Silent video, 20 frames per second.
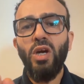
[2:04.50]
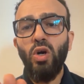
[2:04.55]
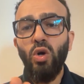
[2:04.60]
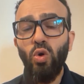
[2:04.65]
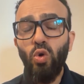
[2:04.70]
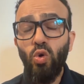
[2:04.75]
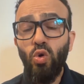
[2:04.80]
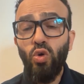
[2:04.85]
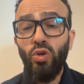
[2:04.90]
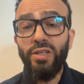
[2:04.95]

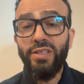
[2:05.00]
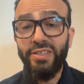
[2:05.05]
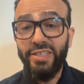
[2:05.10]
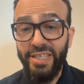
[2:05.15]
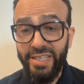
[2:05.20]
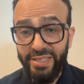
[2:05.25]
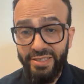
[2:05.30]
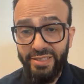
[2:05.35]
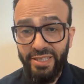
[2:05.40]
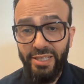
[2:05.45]
all
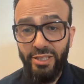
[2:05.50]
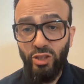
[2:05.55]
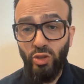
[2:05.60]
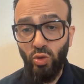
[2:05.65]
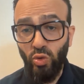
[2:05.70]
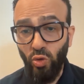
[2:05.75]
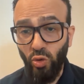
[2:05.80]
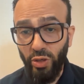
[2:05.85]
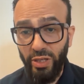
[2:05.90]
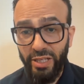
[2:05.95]
data
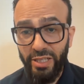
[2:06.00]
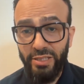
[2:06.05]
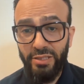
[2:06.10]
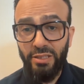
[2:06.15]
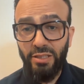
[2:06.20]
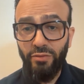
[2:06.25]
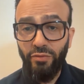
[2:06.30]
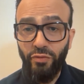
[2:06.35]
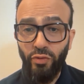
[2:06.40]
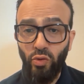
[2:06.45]
you
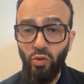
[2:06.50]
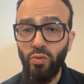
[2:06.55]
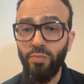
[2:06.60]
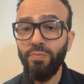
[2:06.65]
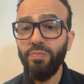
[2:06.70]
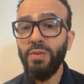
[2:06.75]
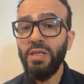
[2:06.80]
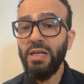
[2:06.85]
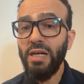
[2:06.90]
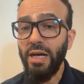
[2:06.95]
collected
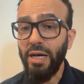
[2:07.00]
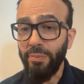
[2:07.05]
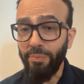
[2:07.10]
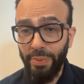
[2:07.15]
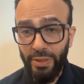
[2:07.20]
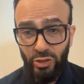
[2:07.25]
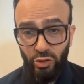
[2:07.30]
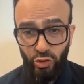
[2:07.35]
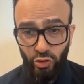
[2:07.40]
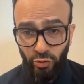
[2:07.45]
from a
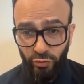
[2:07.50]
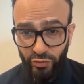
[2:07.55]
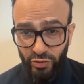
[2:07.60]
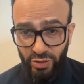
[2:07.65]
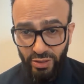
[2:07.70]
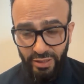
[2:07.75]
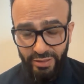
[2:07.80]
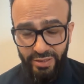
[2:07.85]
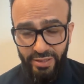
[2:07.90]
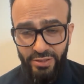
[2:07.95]
bunch of
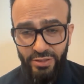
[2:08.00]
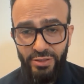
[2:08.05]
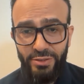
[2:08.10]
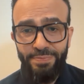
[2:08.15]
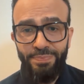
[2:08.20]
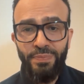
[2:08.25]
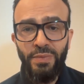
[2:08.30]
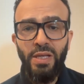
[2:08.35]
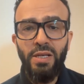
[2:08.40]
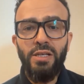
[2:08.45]
studies.
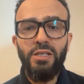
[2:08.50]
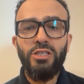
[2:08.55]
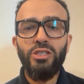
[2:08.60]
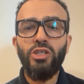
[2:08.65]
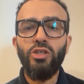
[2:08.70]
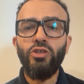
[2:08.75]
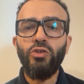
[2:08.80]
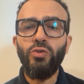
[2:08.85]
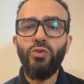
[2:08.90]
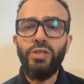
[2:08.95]

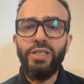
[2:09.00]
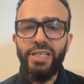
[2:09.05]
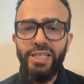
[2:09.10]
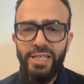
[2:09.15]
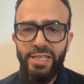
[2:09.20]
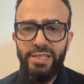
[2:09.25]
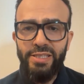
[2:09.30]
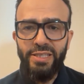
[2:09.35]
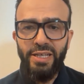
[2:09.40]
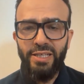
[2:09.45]
So you
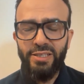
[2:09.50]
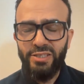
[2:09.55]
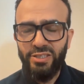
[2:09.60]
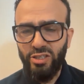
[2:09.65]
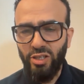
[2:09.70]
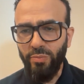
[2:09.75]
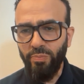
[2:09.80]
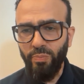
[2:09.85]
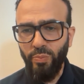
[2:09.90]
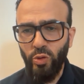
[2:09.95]
need at
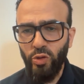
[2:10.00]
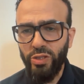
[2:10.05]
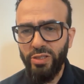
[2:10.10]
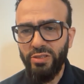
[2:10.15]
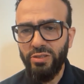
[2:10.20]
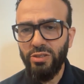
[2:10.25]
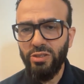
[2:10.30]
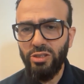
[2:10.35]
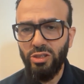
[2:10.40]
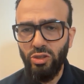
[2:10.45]
some
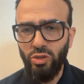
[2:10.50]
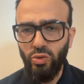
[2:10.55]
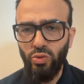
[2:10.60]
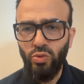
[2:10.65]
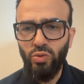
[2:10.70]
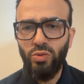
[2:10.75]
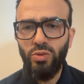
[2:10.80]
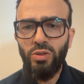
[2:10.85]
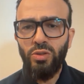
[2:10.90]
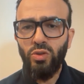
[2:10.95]
point
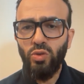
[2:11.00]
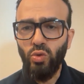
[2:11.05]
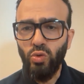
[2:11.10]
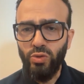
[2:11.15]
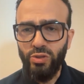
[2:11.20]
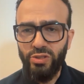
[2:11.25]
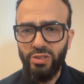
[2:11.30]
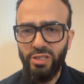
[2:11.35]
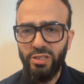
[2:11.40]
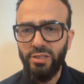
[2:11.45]
to
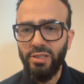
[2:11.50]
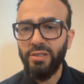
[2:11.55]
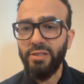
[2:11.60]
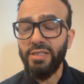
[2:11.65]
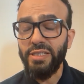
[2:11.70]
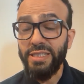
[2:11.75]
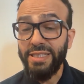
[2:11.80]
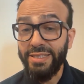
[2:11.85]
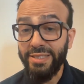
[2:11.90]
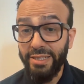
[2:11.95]
consider
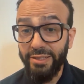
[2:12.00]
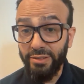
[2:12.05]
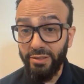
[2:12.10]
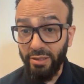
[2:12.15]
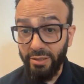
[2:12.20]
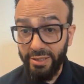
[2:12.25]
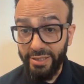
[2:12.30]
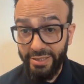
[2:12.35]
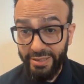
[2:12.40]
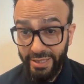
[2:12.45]

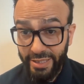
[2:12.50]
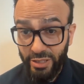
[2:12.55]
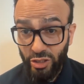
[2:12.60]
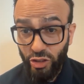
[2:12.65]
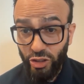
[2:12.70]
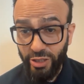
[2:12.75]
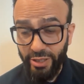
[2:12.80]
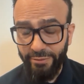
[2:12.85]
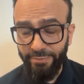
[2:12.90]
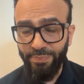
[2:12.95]

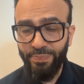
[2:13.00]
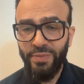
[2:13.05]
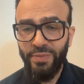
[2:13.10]
standardization